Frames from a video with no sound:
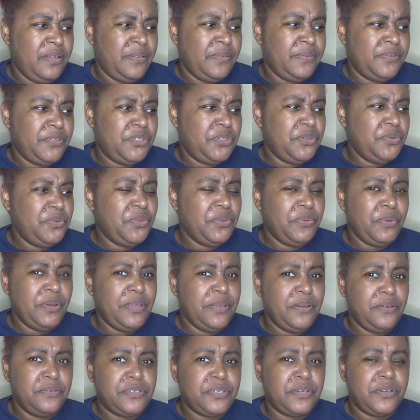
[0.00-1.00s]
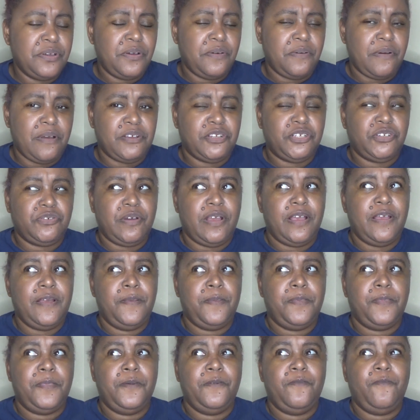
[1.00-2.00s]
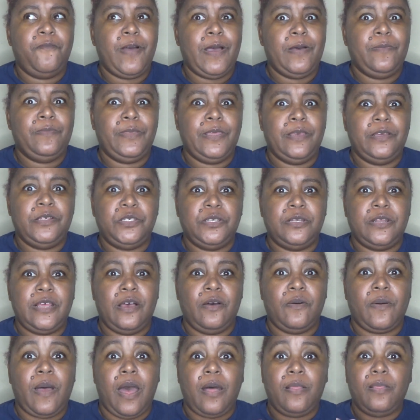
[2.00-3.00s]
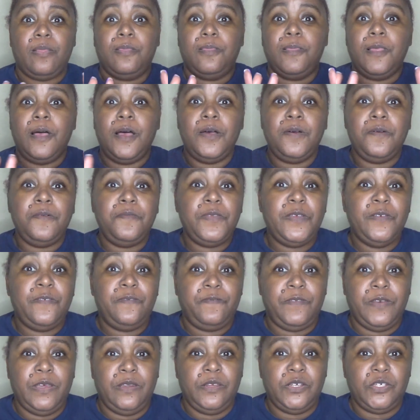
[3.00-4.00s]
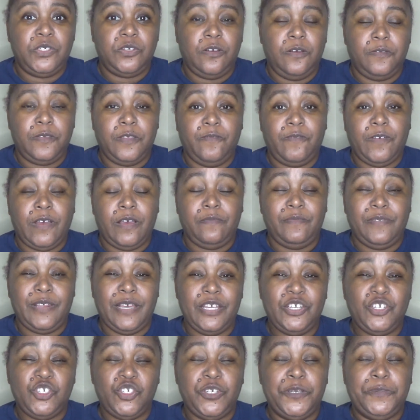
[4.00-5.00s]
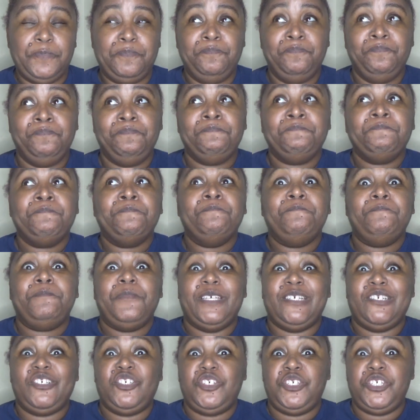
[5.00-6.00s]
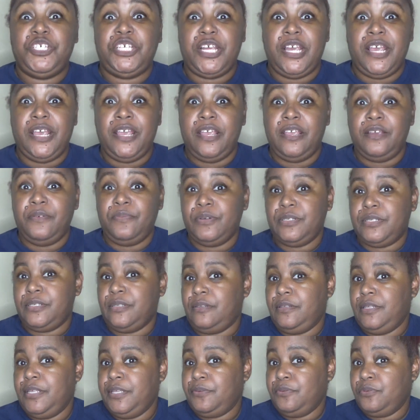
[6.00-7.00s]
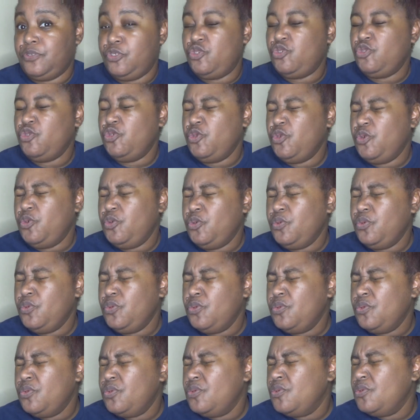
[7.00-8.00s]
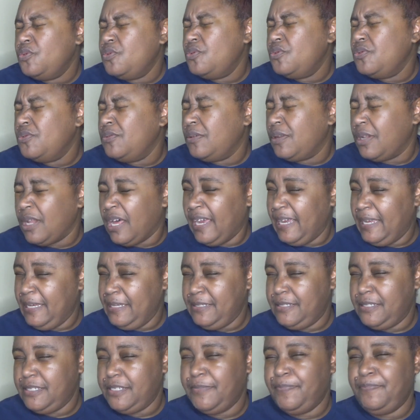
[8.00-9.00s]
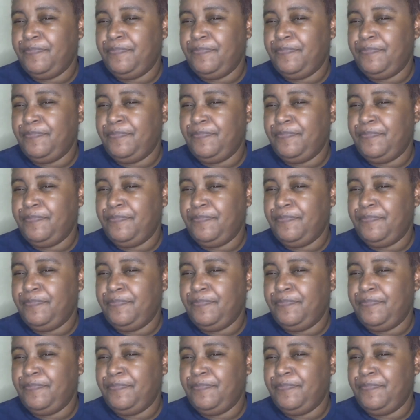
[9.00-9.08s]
3 years ago? I tried the foundation out. Loved the finish of the foundation. The shade was a little too light.